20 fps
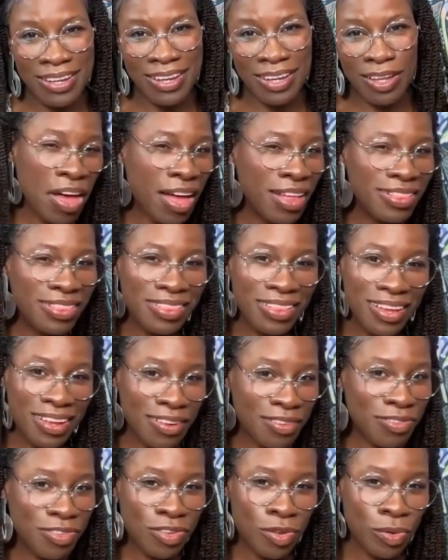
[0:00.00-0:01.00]
I
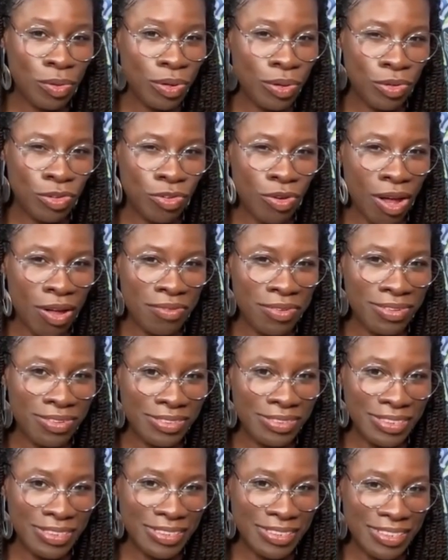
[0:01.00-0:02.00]
love solo
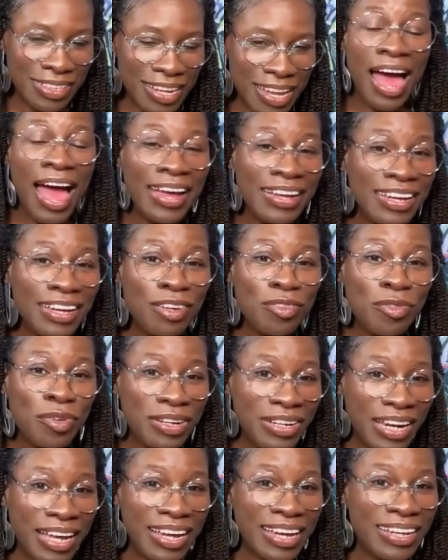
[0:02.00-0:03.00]
travel. I can
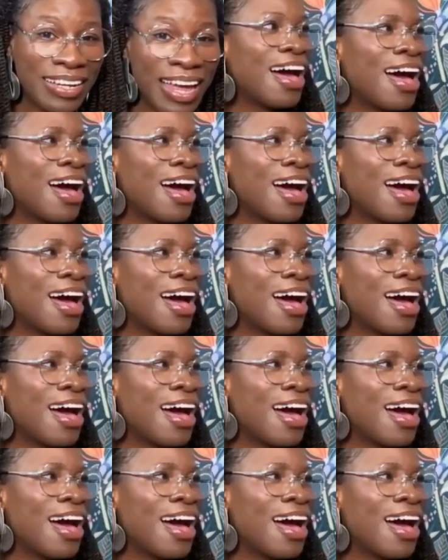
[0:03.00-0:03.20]
relate.